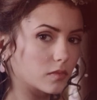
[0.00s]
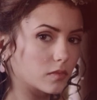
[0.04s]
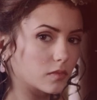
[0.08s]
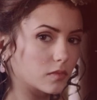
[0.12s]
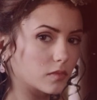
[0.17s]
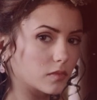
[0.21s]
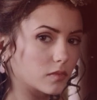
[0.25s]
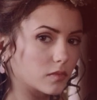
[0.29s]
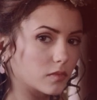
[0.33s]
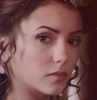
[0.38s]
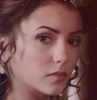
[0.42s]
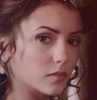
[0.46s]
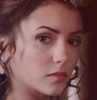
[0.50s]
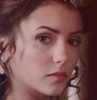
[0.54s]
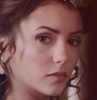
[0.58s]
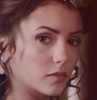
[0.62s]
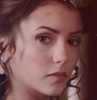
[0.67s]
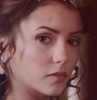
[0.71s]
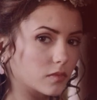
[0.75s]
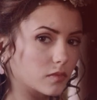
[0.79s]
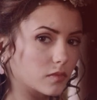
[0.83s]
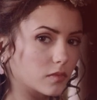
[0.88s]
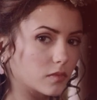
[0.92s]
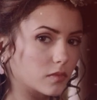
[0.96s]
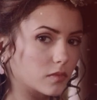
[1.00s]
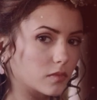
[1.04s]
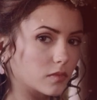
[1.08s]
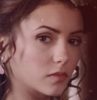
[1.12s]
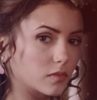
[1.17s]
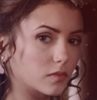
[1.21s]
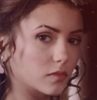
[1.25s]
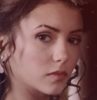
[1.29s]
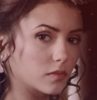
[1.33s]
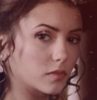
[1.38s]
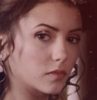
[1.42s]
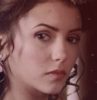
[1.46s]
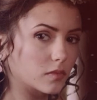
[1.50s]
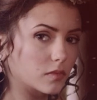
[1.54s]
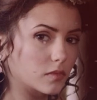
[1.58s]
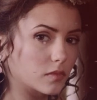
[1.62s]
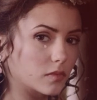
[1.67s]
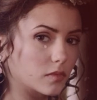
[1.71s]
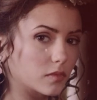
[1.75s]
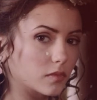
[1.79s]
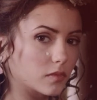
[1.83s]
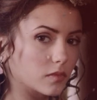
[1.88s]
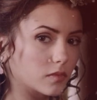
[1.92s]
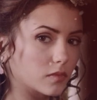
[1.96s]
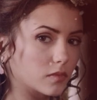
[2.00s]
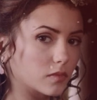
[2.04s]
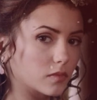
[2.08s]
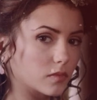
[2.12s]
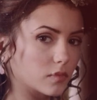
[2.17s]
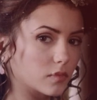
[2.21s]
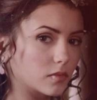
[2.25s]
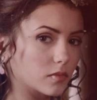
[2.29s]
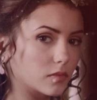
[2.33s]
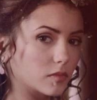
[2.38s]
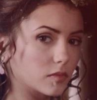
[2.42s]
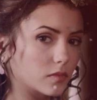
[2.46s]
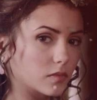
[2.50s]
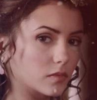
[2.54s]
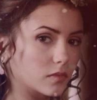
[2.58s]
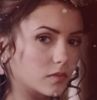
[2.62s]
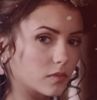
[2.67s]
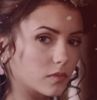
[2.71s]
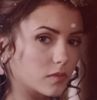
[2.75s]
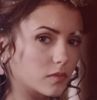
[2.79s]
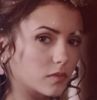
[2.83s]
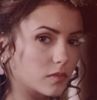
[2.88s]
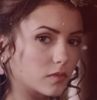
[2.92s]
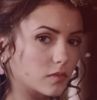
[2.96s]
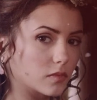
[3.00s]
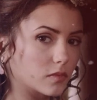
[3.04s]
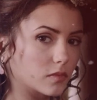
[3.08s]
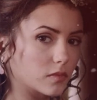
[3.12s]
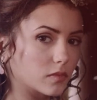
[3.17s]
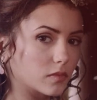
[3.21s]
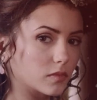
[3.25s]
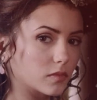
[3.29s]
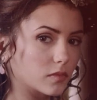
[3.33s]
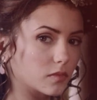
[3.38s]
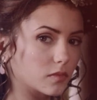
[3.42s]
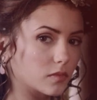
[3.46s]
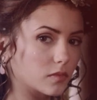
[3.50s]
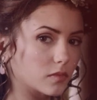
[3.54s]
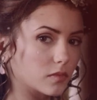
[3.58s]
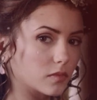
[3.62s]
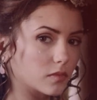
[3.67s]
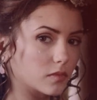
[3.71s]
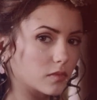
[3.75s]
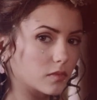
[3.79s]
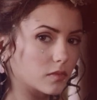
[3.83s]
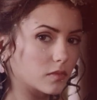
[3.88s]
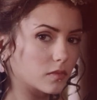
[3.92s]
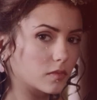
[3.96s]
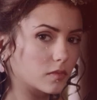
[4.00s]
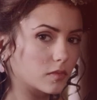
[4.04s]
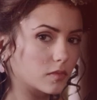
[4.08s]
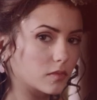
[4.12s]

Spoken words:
[no speech]